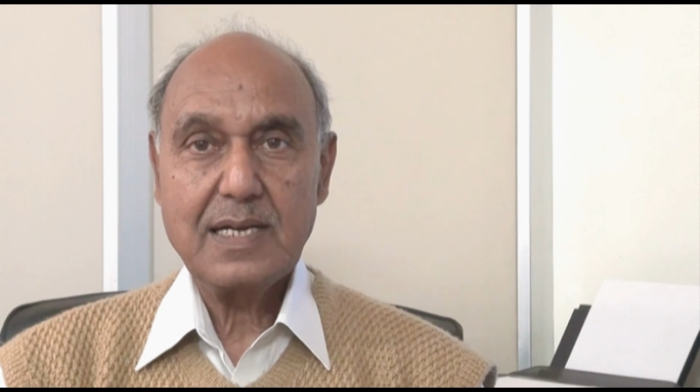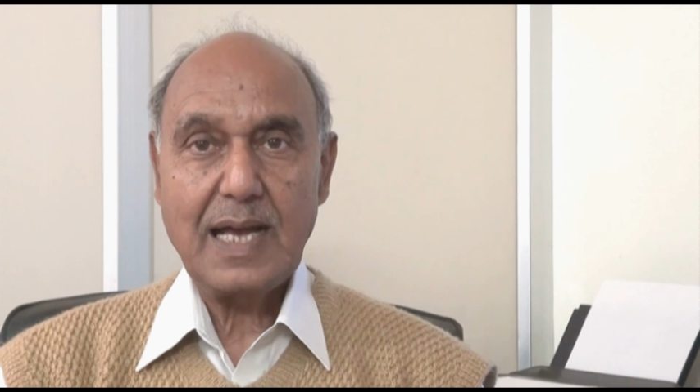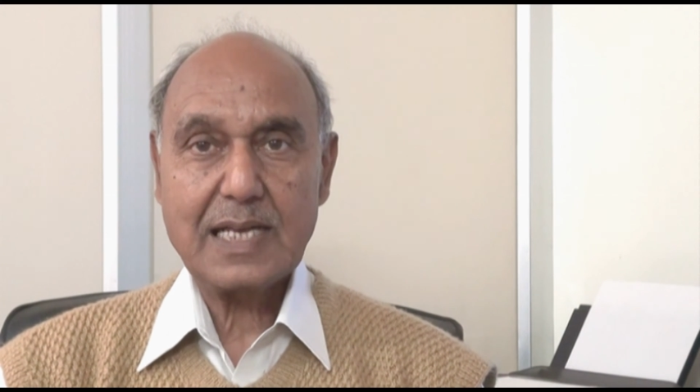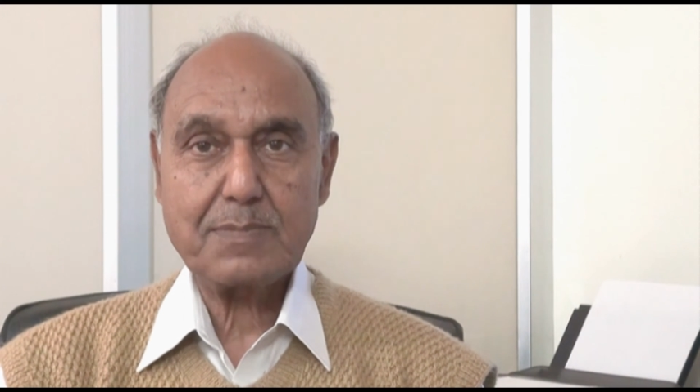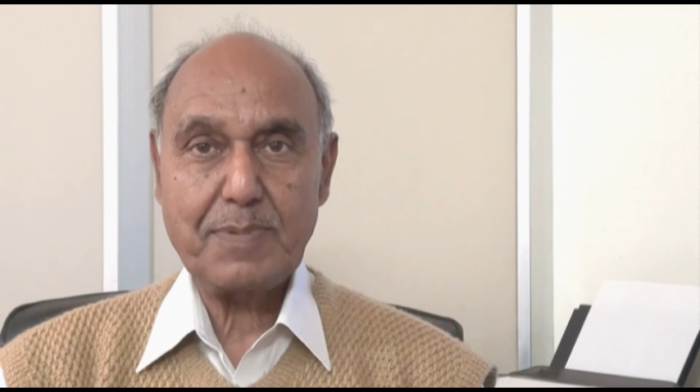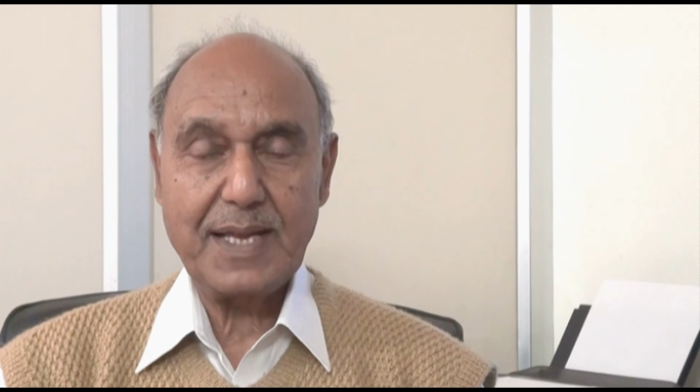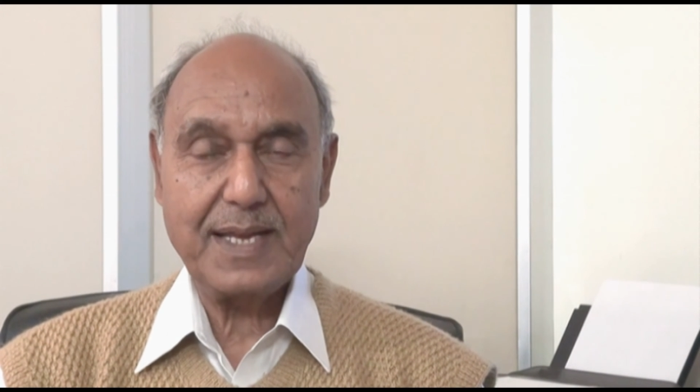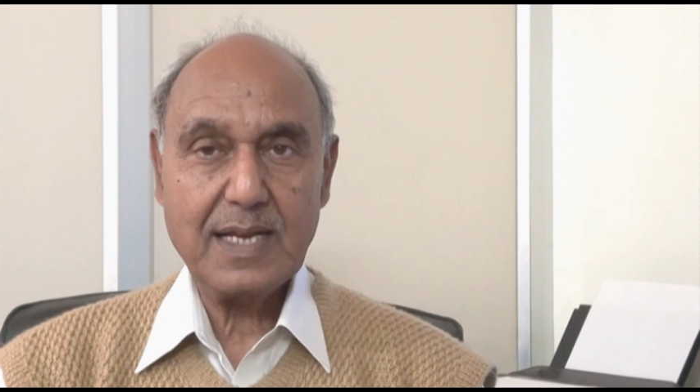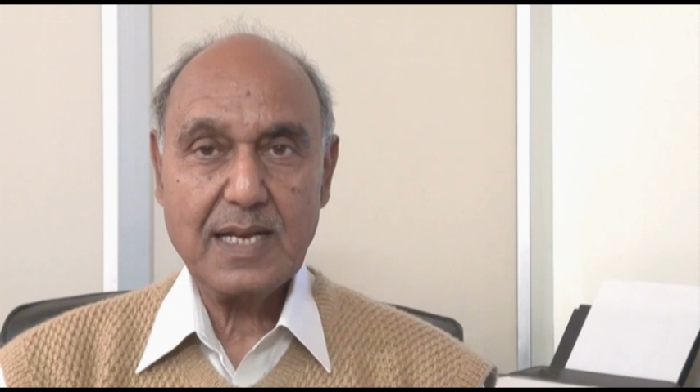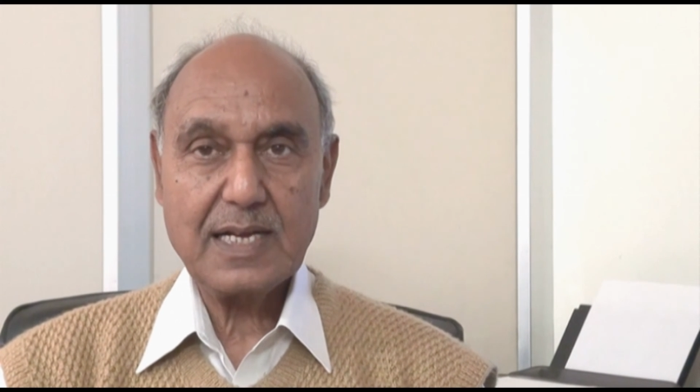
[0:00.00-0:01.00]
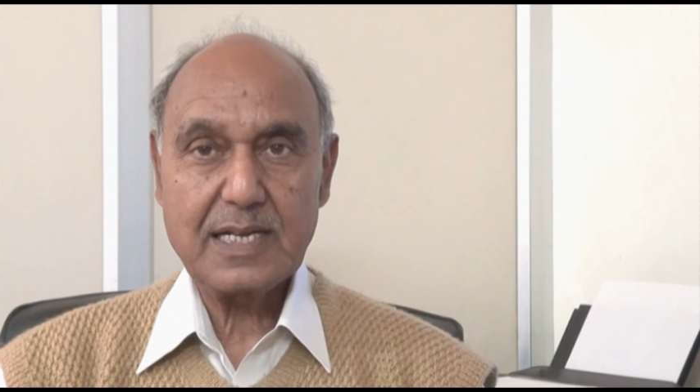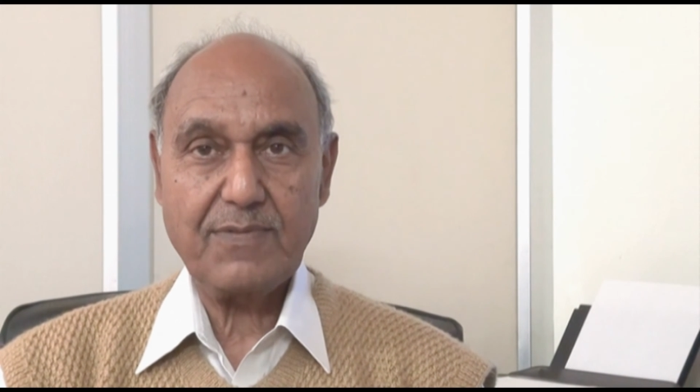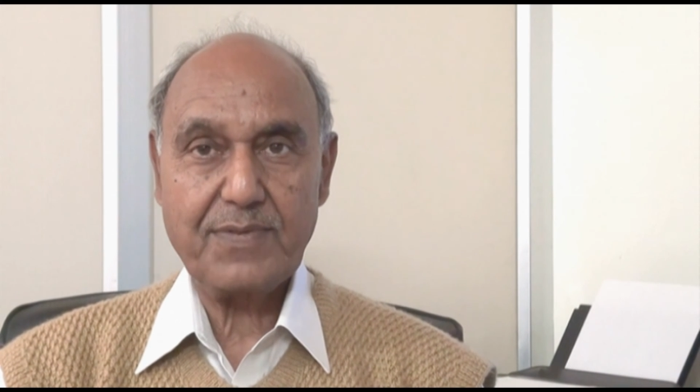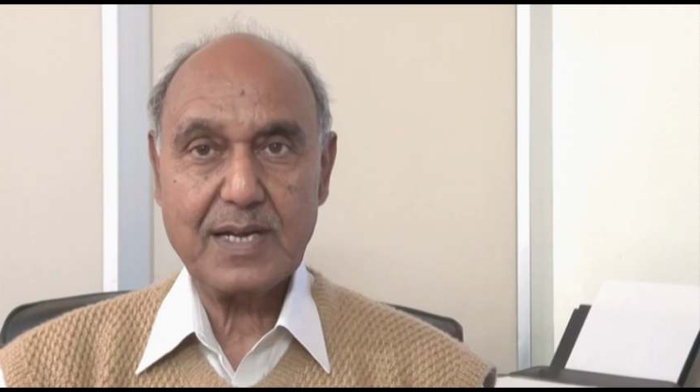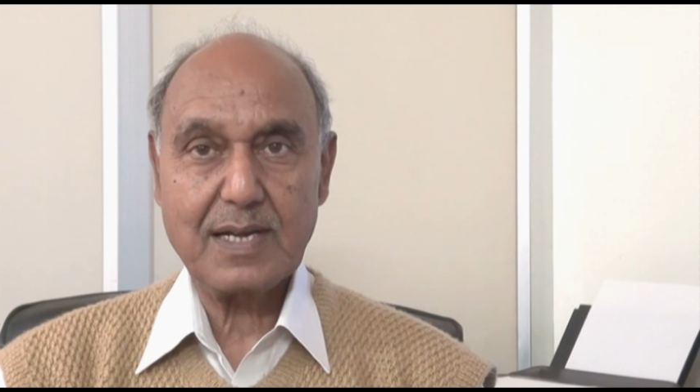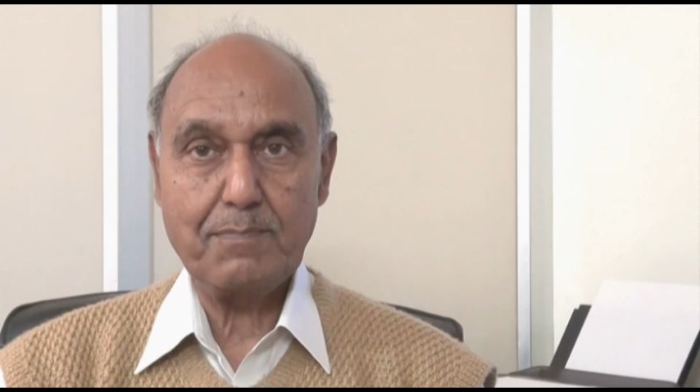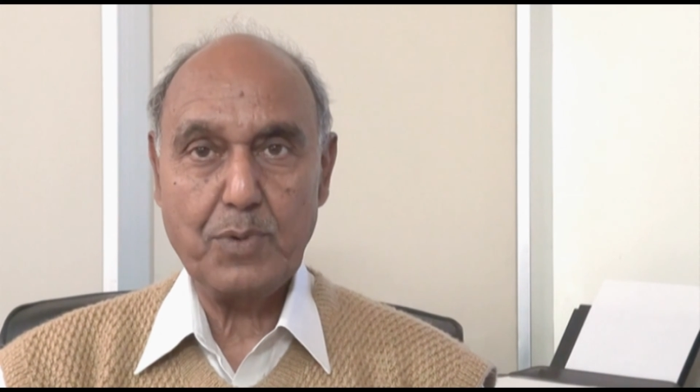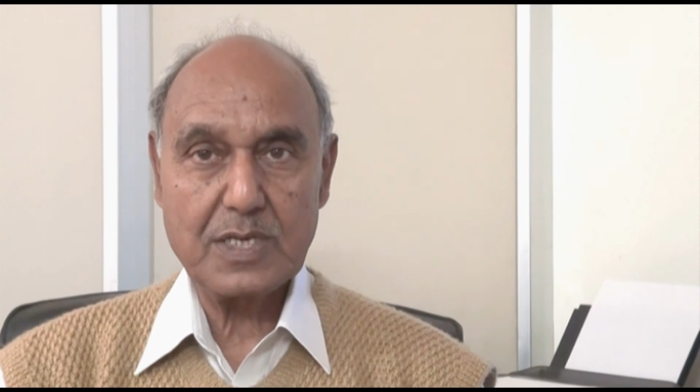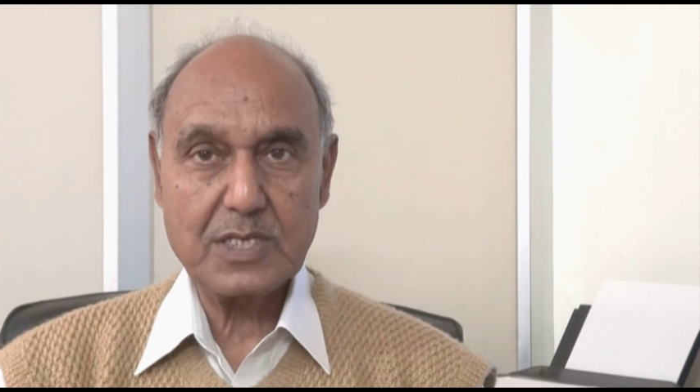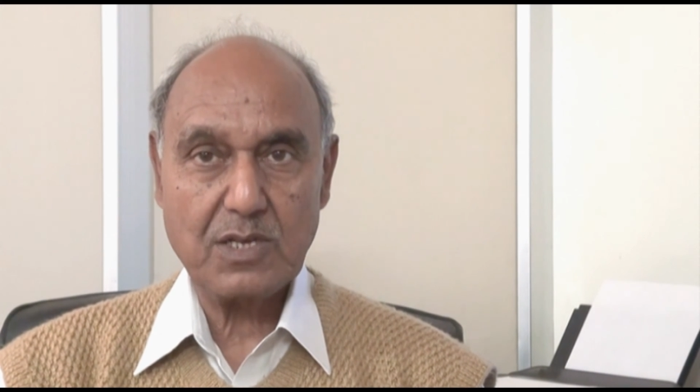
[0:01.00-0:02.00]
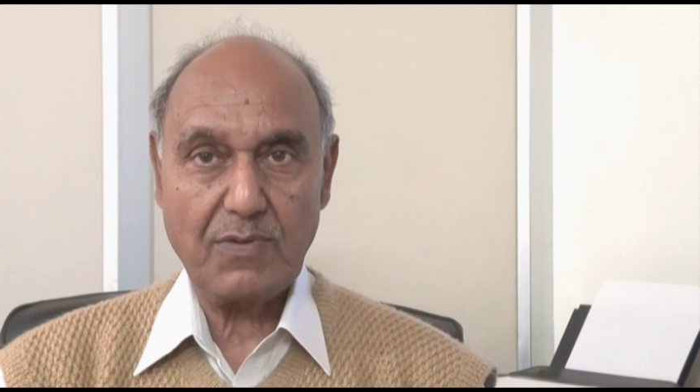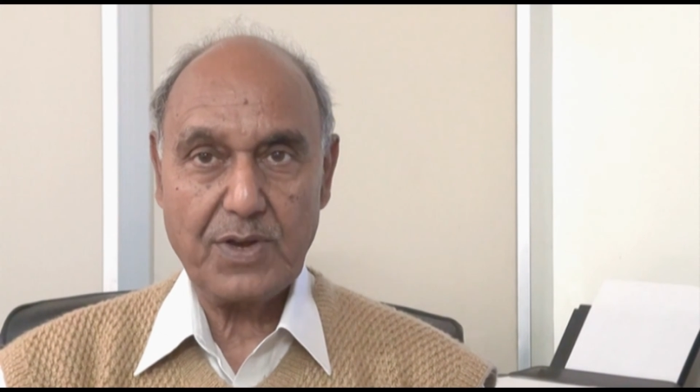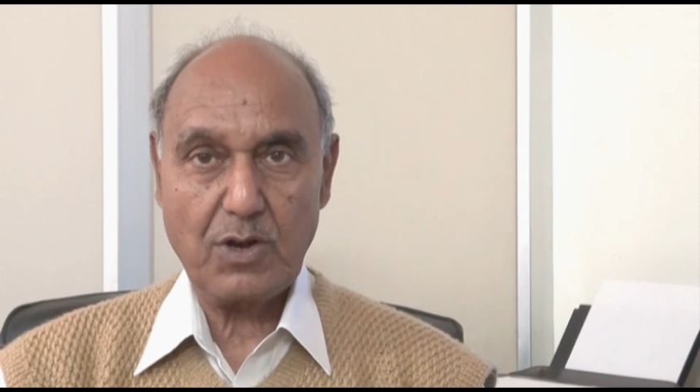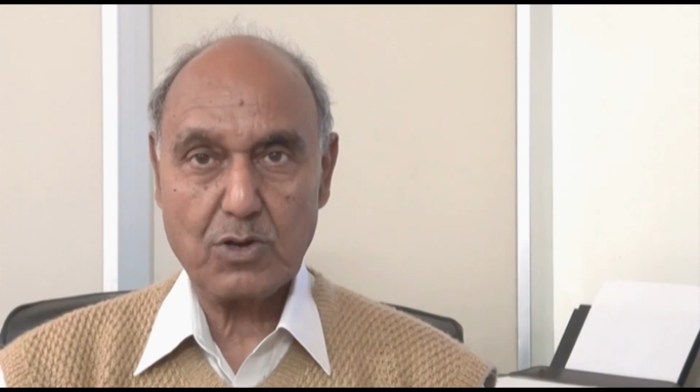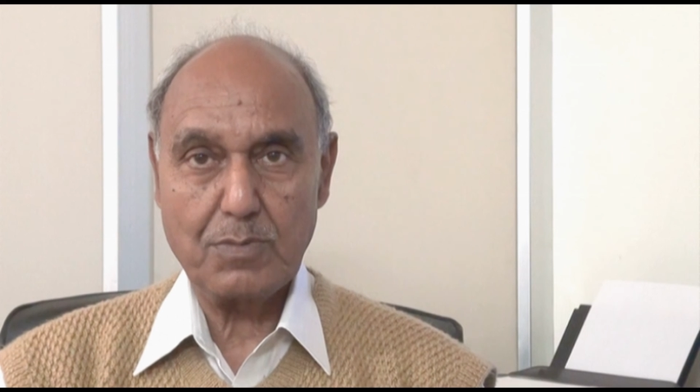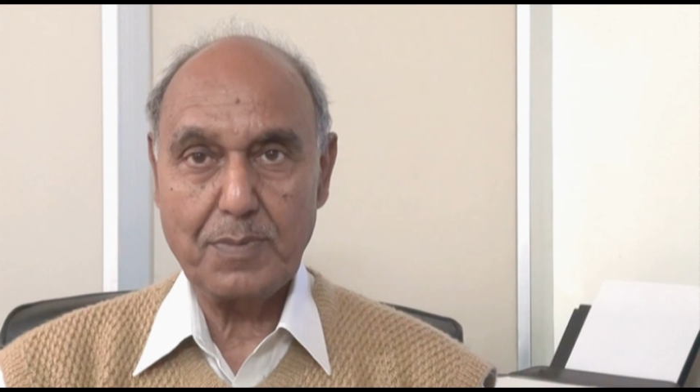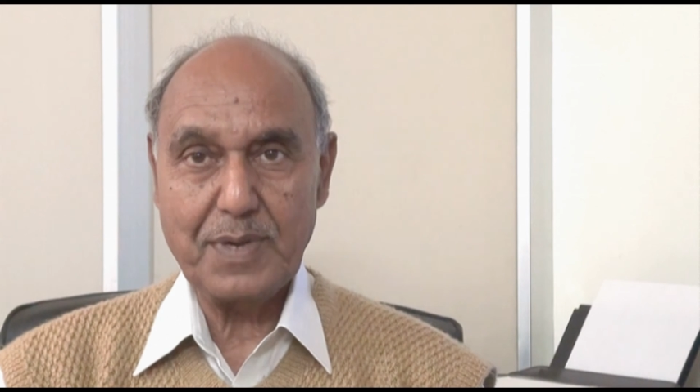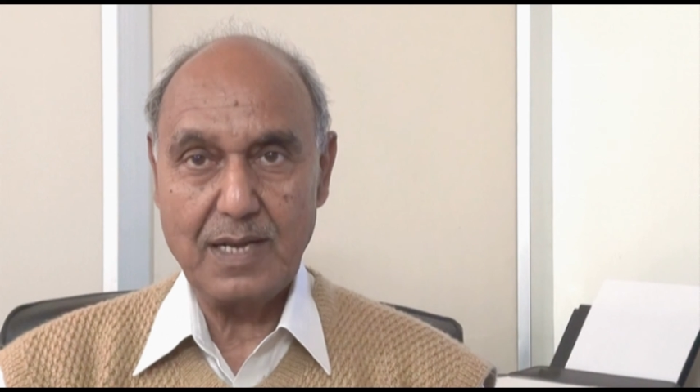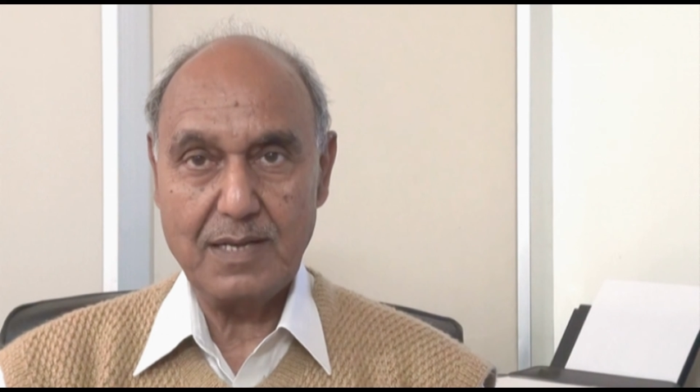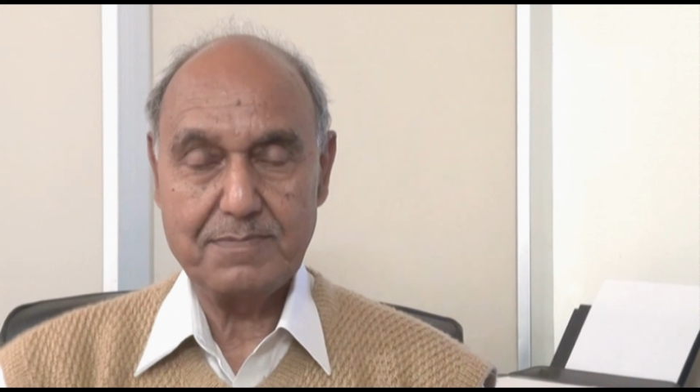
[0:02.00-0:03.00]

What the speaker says: explaining different components of an automobile.